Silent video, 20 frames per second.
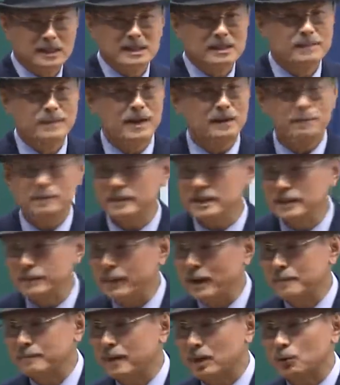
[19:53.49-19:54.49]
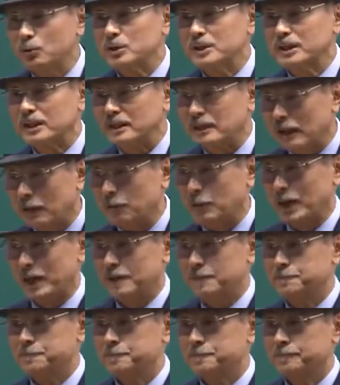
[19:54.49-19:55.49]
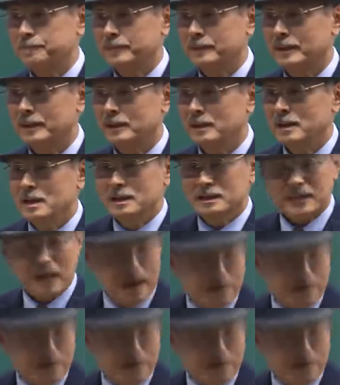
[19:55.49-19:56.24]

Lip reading: $2,000 a month. A